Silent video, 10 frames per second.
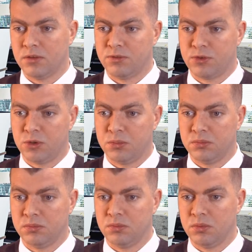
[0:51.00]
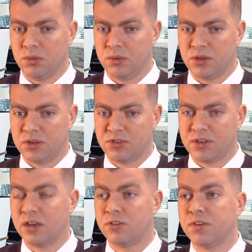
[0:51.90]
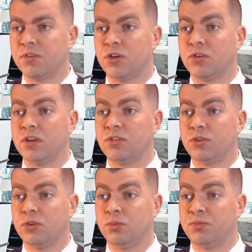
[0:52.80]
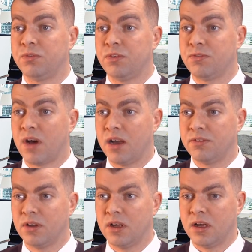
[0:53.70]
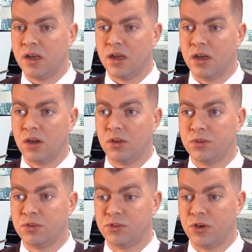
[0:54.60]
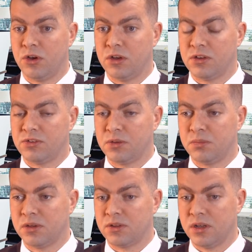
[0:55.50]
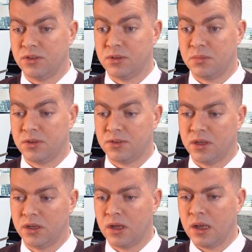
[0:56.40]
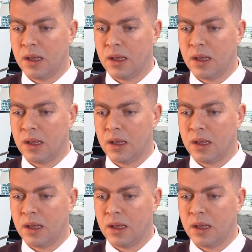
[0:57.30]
from the, the standard fifty degrees to fifty-five, uh, and on the return, a similar, th similar thing.